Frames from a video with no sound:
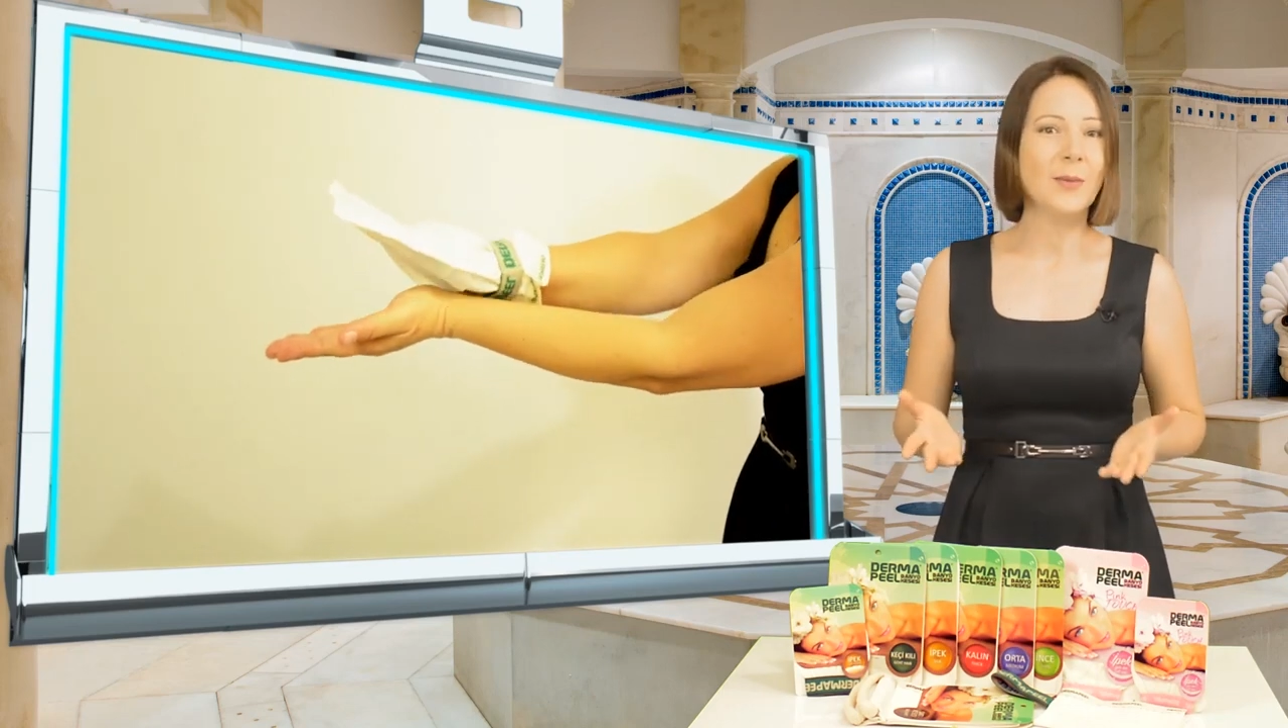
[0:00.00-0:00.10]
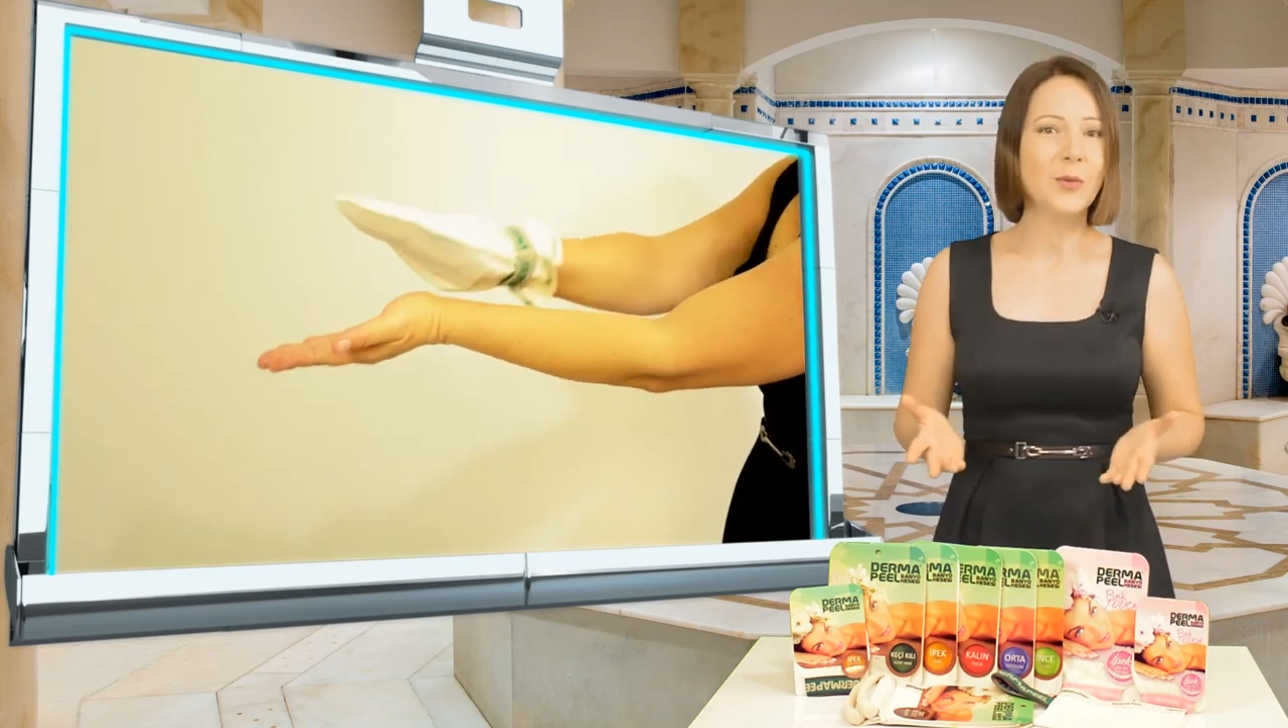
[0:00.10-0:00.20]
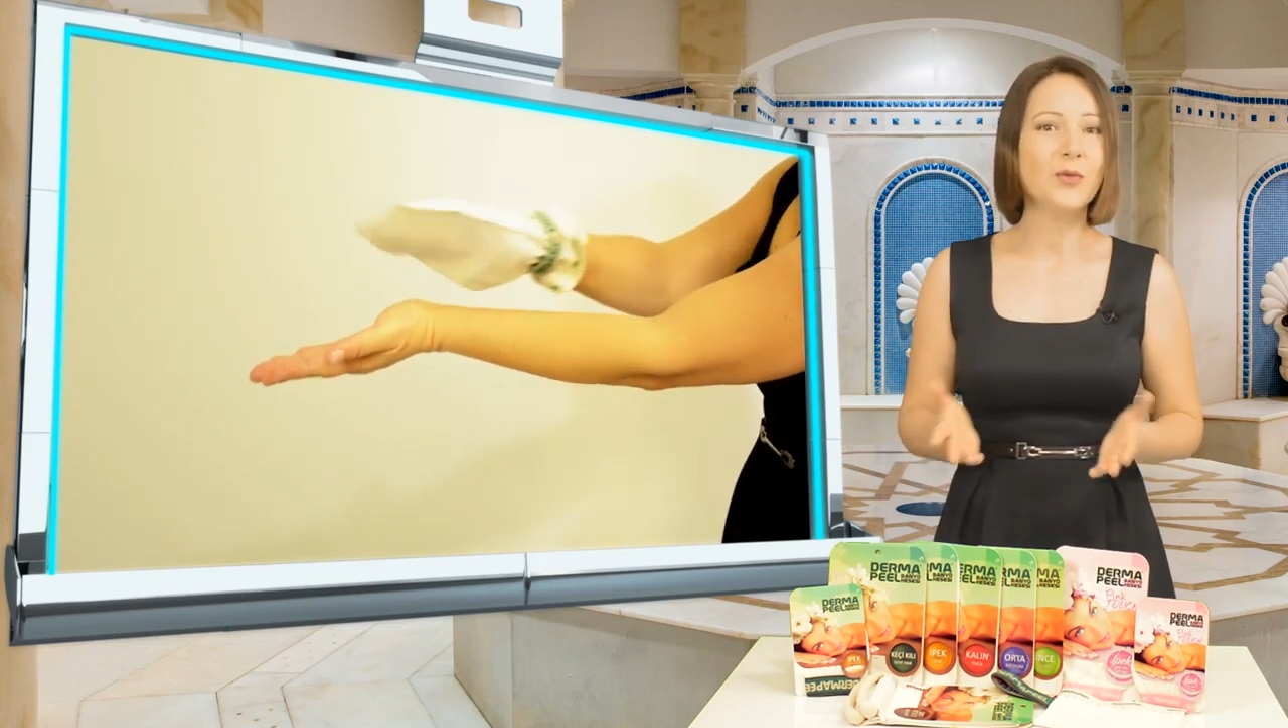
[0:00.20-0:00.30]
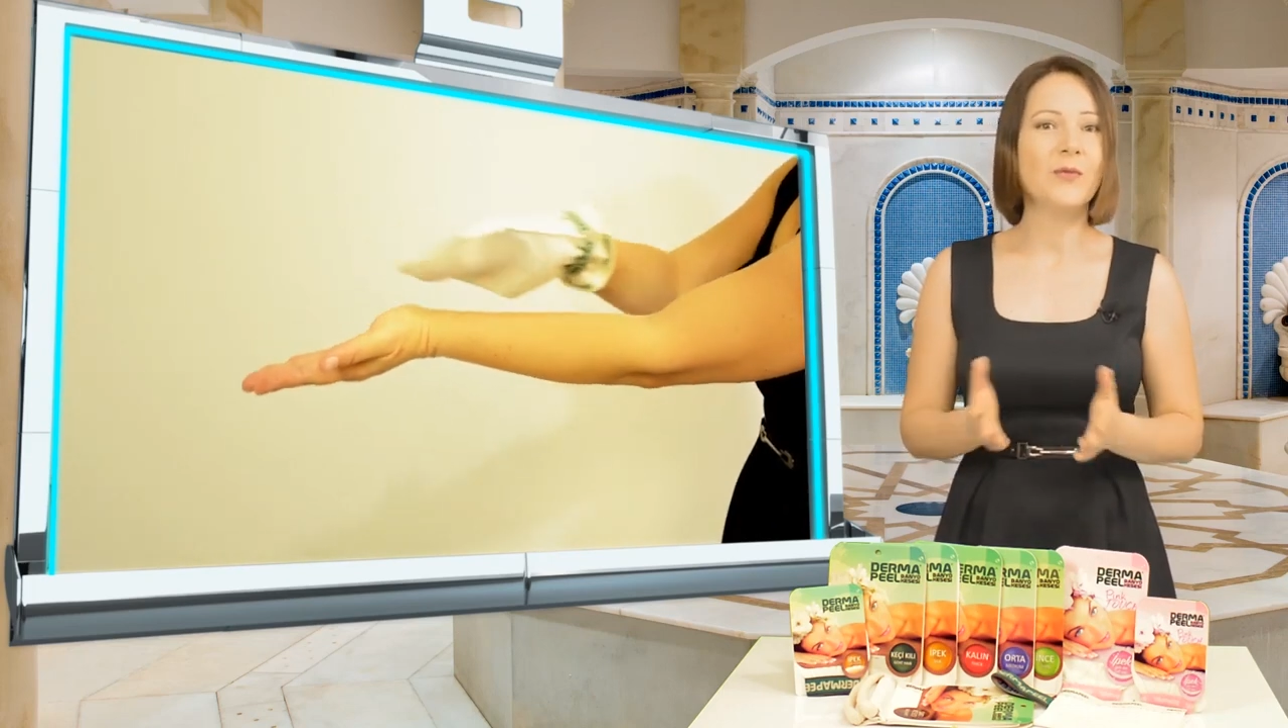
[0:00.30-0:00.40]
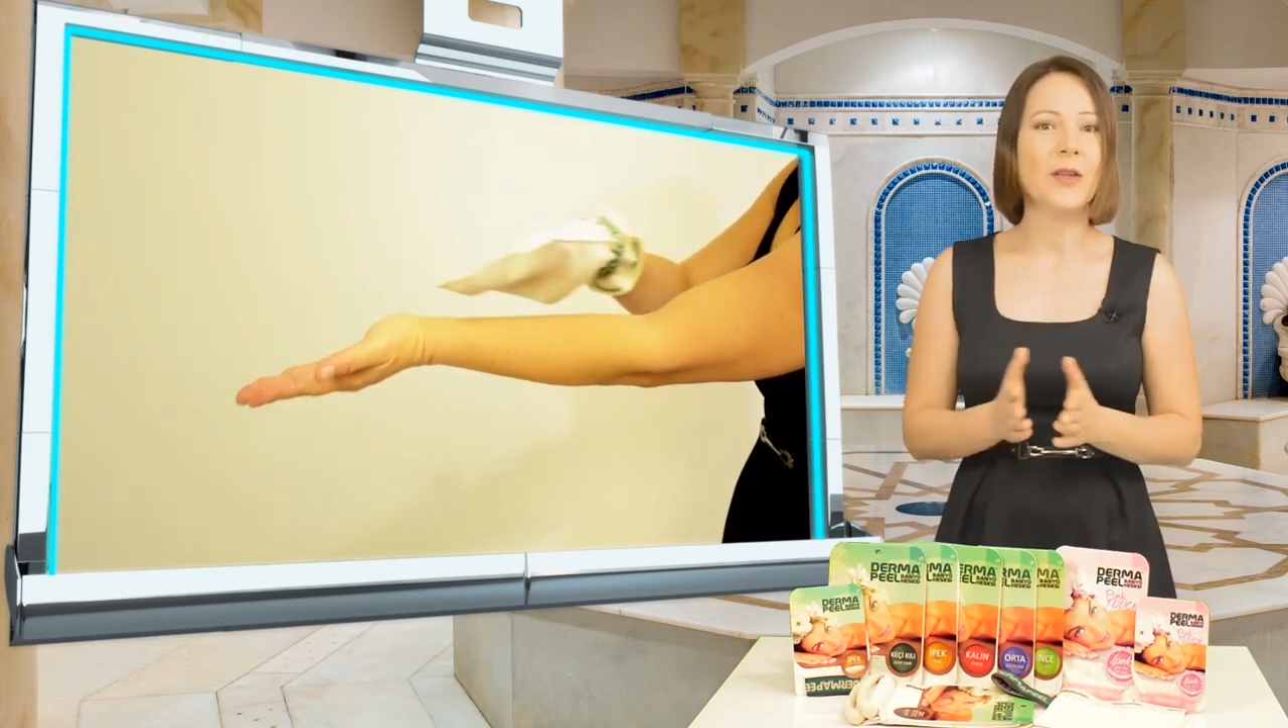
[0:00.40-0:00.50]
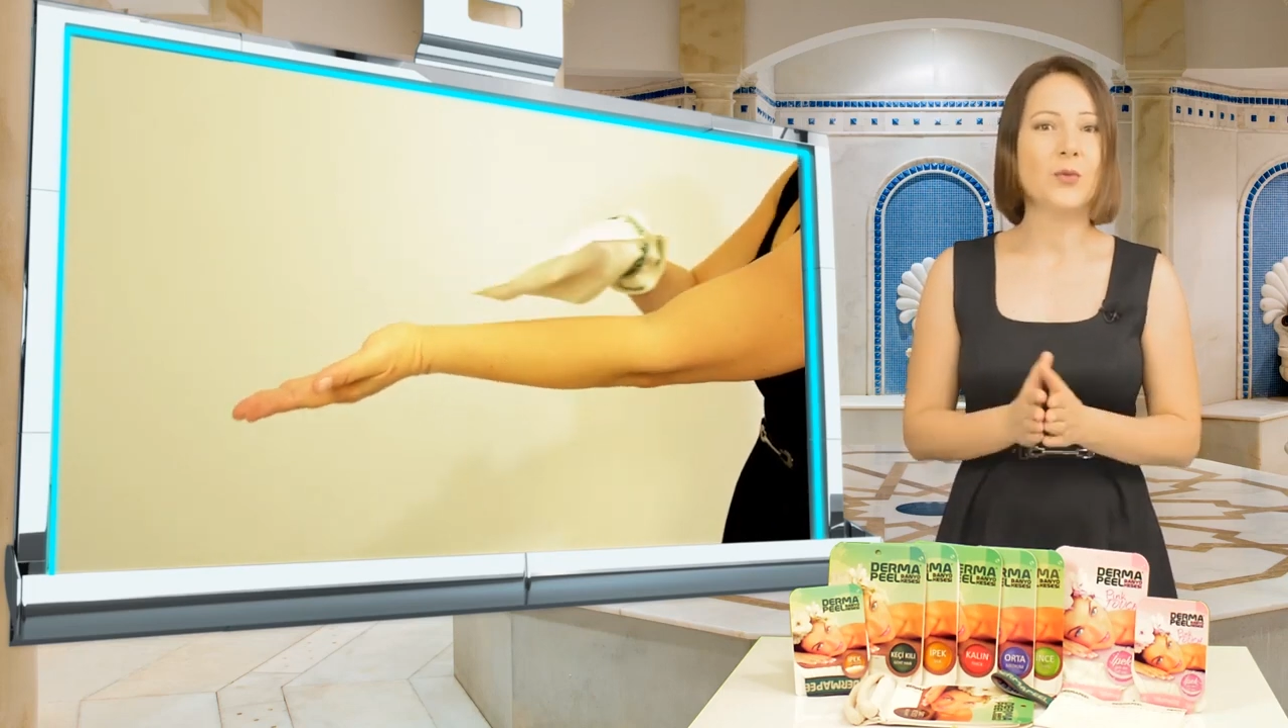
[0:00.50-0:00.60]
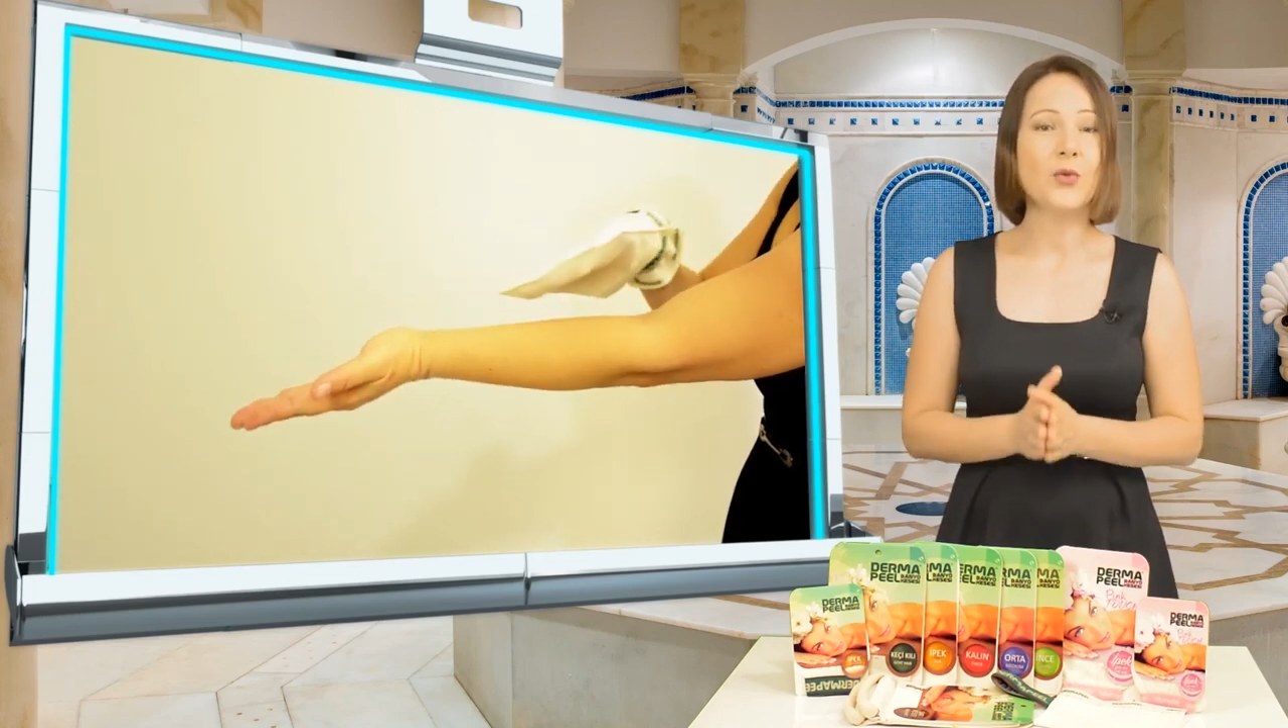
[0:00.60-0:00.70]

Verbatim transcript: we can use